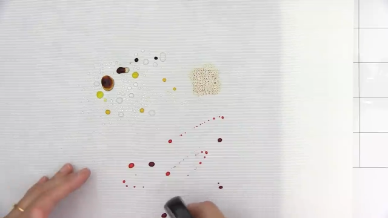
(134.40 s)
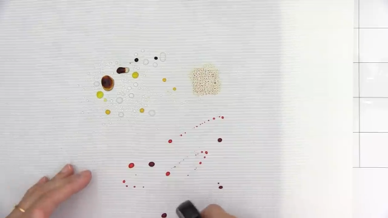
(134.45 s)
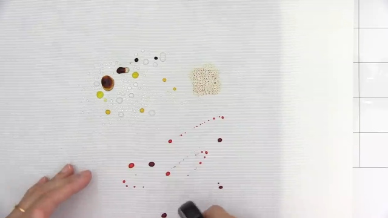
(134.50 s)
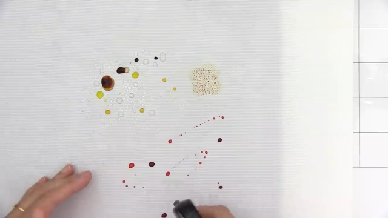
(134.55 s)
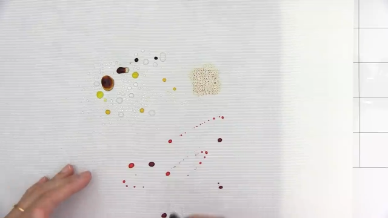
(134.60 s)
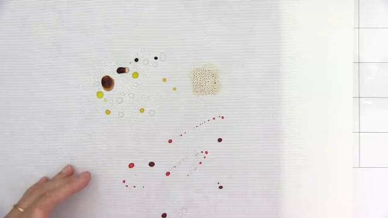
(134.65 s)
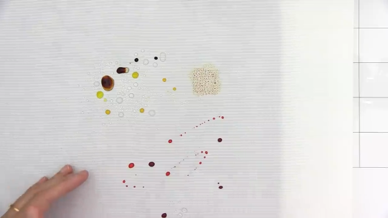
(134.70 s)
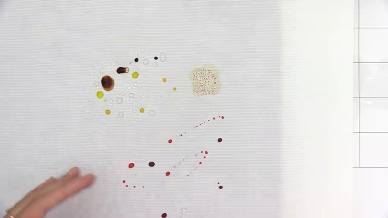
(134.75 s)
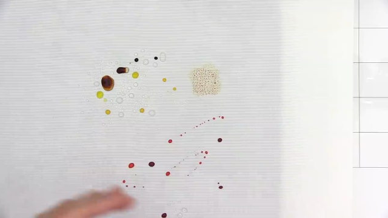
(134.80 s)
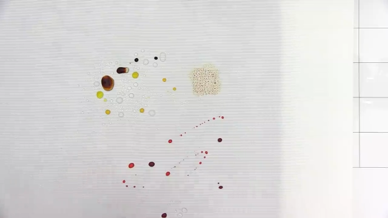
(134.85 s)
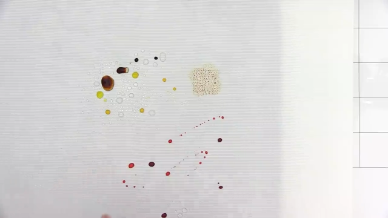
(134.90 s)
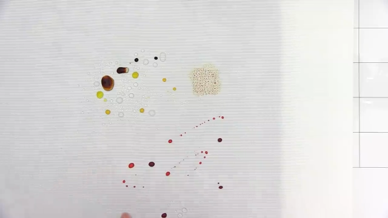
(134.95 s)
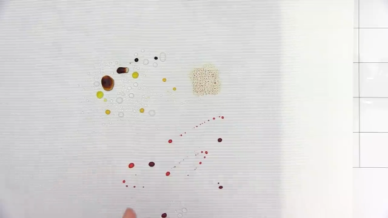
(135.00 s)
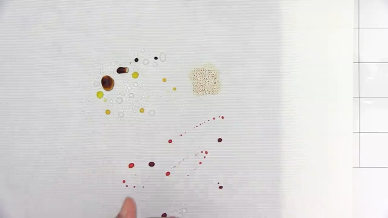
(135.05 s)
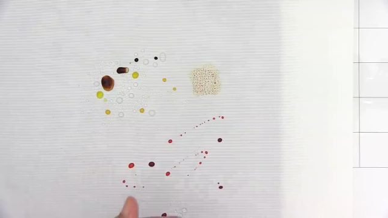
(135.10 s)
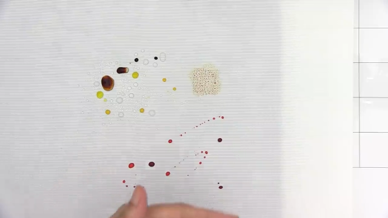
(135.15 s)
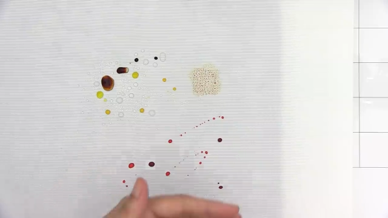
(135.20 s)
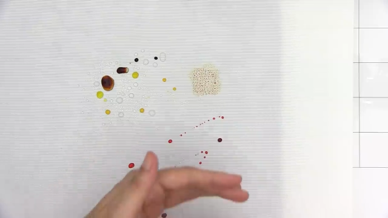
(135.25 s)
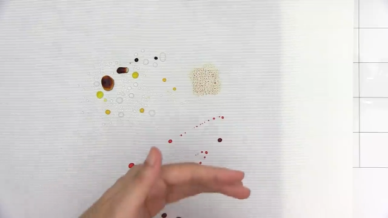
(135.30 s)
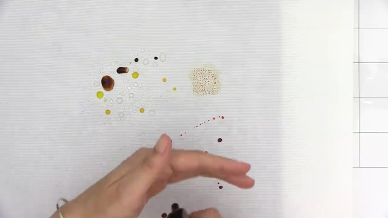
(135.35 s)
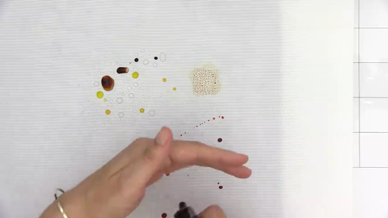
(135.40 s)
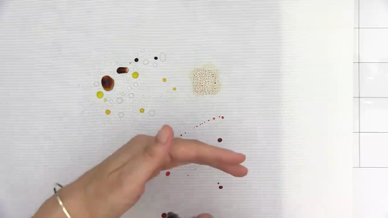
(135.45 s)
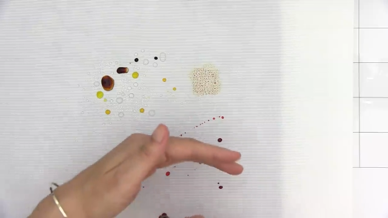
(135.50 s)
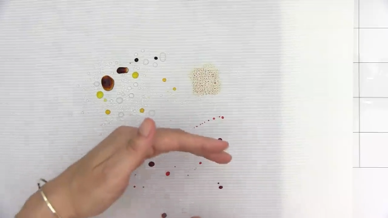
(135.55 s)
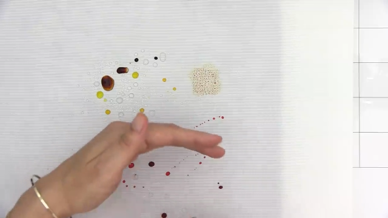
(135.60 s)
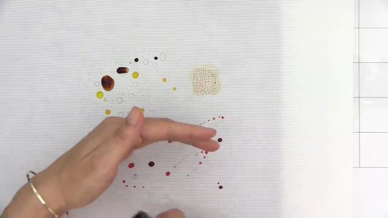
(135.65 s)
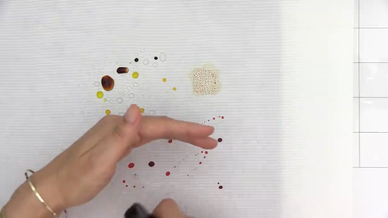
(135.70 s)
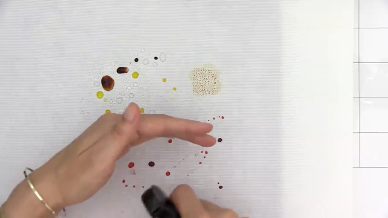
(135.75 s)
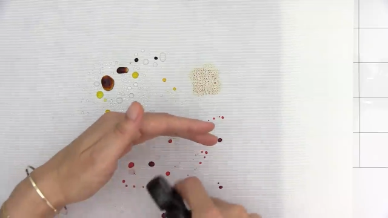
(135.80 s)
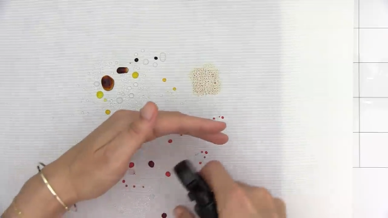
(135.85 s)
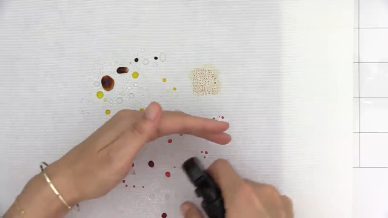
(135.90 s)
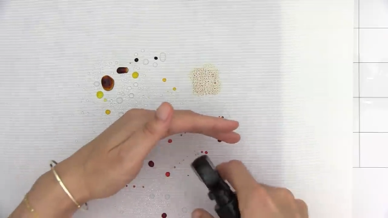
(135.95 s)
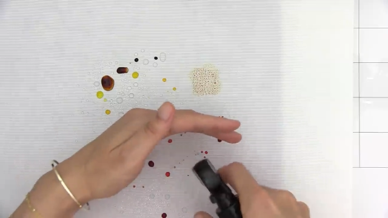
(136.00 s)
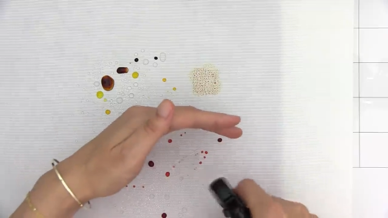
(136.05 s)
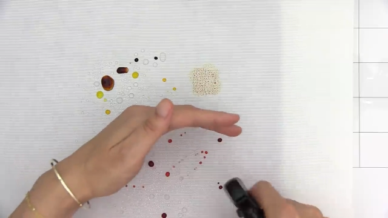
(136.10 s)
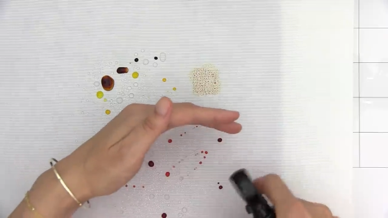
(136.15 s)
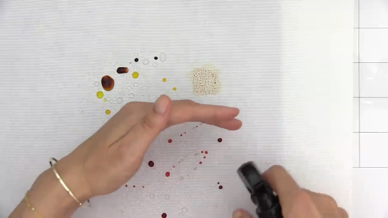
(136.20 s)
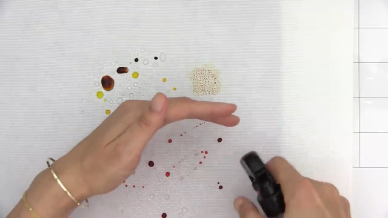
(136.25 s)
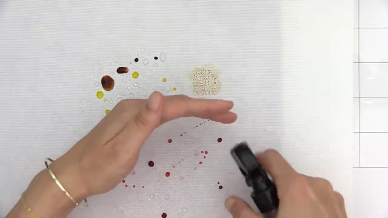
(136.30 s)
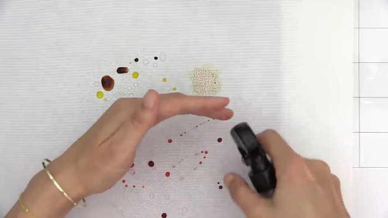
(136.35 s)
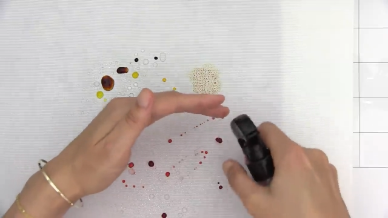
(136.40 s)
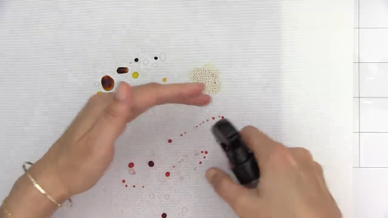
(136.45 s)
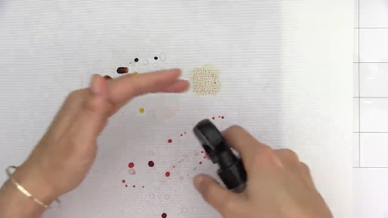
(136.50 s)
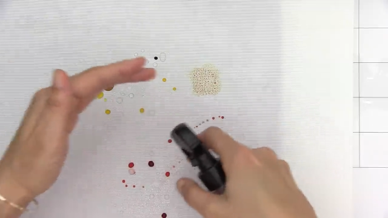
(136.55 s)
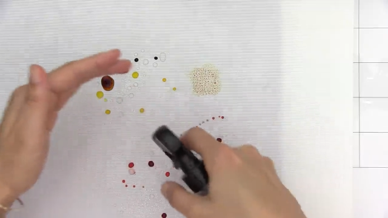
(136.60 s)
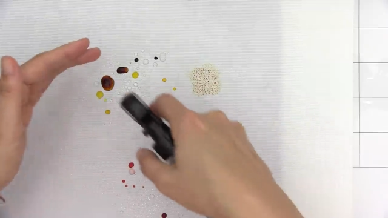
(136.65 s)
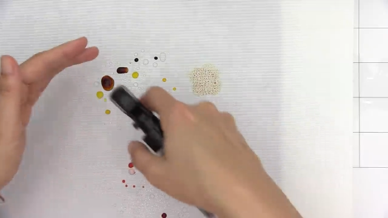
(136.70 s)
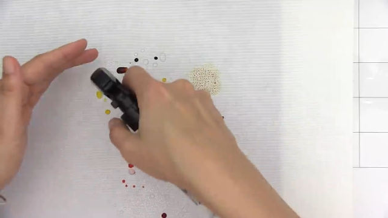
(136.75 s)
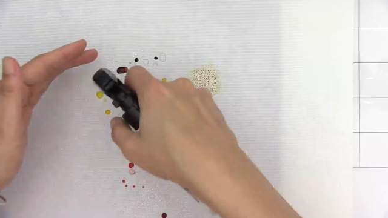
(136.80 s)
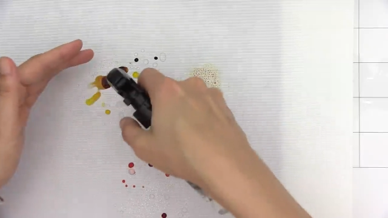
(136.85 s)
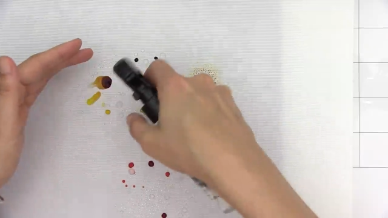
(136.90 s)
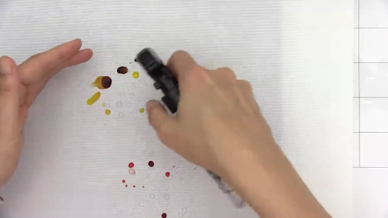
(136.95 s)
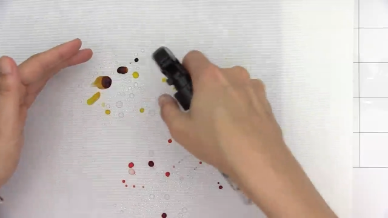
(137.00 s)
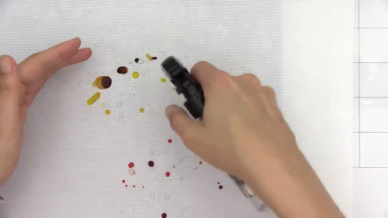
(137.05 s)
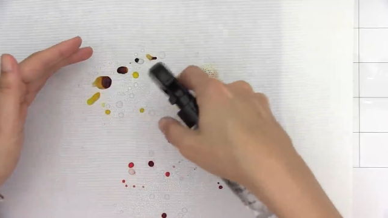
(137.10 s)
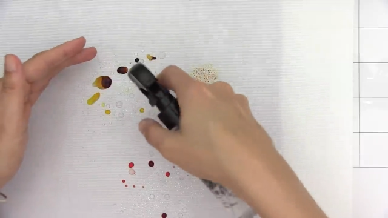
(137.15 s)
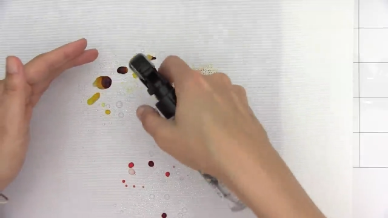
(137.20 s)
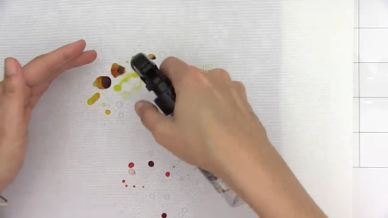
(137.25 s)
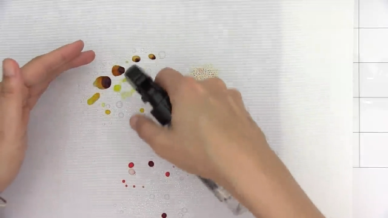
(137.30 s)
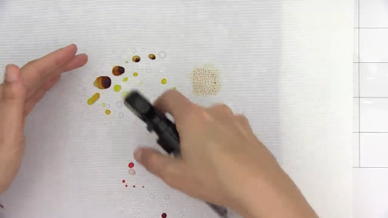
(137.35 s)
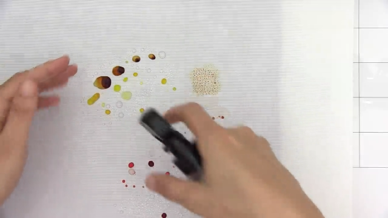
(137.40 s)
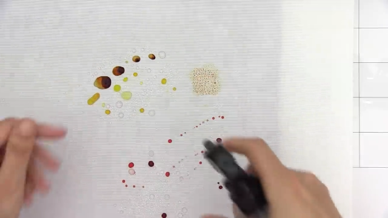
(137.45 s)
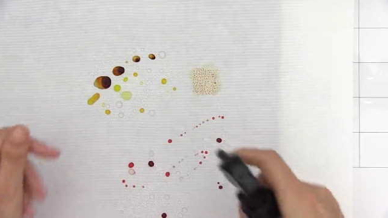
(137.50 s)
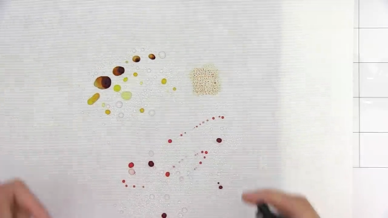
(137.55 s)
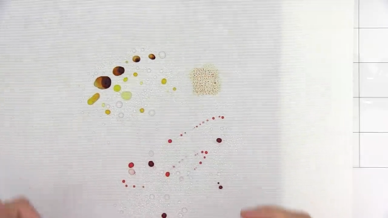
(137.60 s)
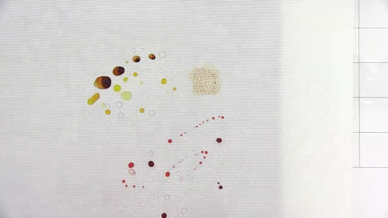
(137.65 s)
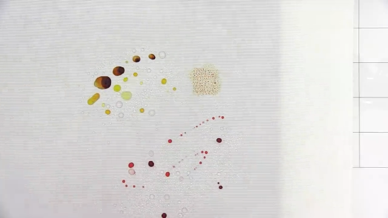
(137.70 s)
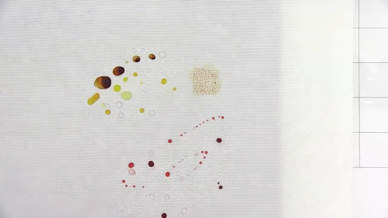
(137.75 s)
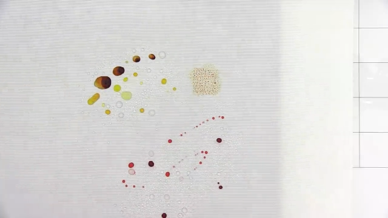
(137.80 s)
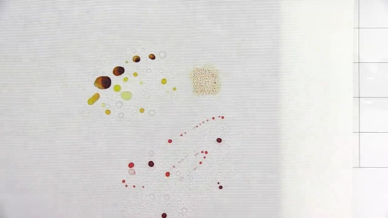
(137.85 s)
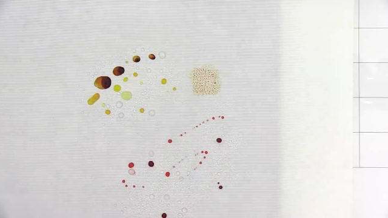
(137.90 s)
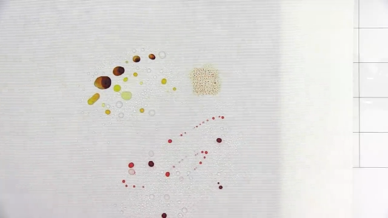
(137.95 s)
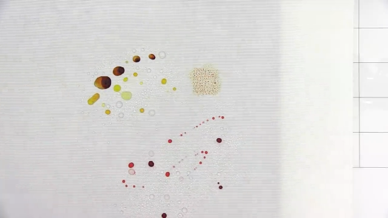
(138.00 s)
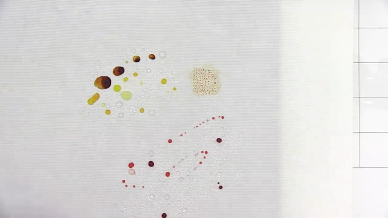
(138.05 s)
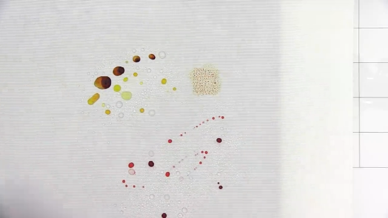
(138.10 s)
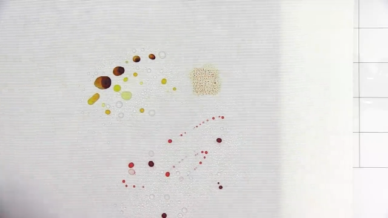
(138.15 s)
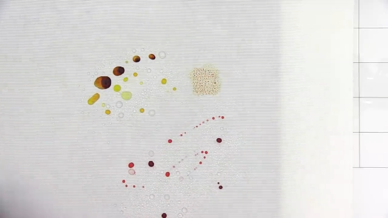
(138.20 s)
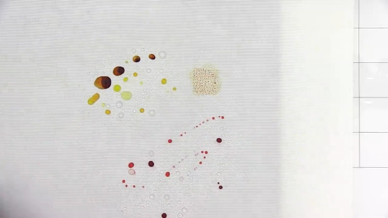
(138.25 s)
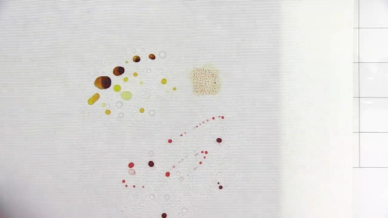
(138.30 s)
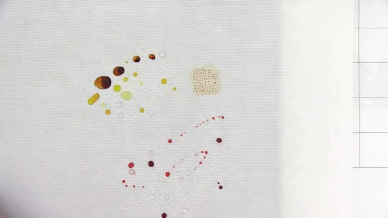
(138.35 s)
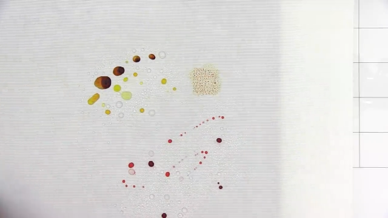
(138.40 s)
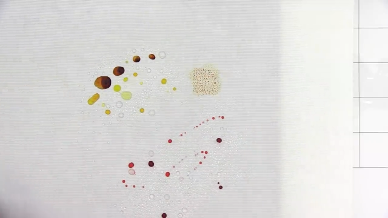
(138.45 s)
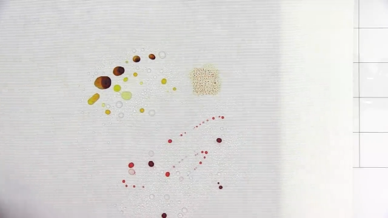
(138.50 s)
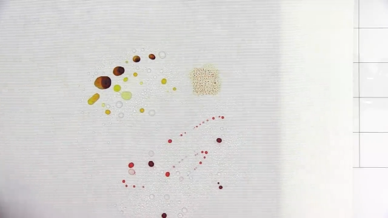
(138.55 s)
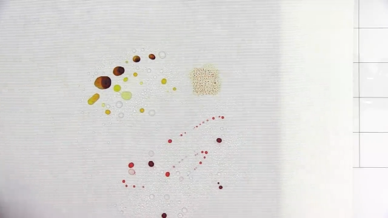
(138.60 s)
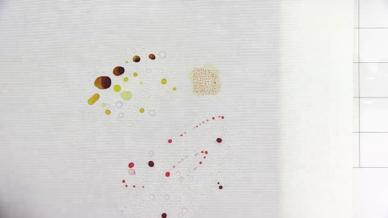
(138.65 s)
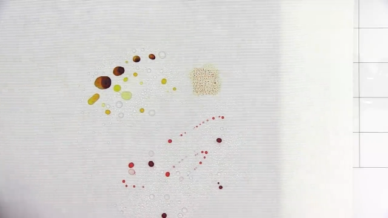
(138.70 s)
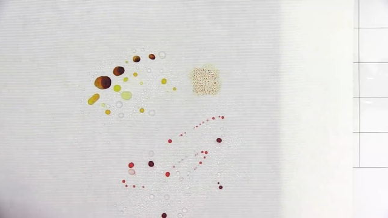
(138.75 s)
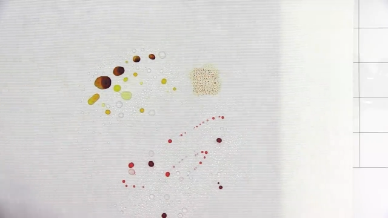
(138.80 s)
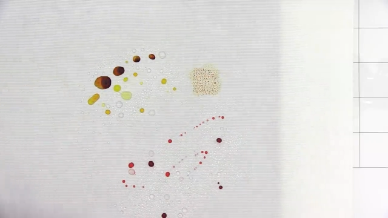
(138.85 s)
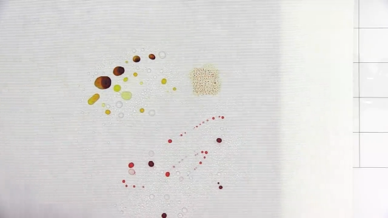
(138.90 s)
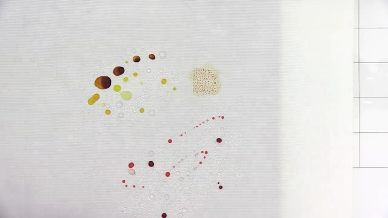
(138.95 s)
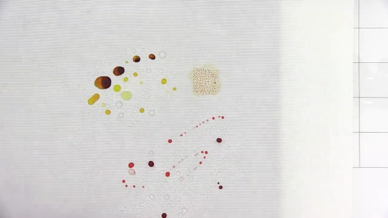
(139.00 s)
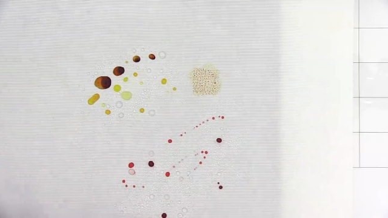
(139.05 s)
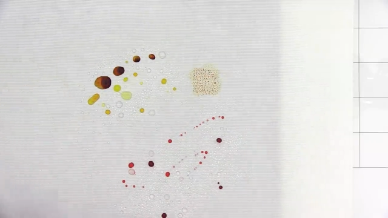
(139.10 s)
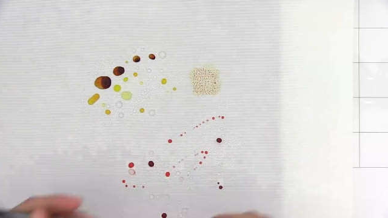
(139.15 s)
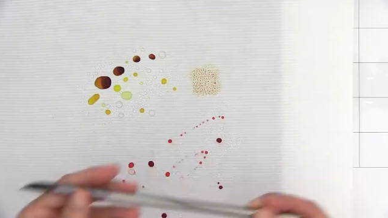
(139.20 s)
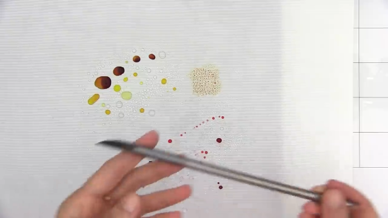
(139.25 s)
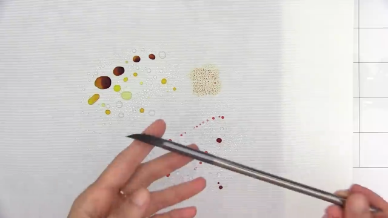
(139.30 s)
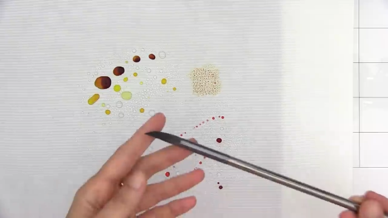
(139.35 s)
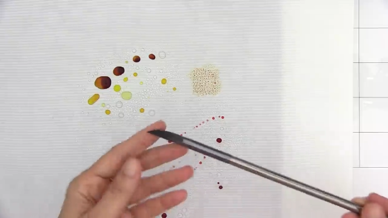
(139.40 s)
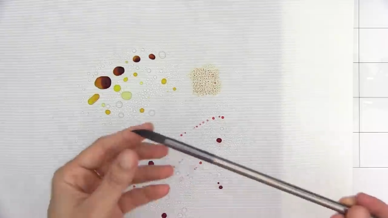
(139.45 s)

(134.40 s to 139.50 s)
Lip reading: Nobody's mouth can be seen.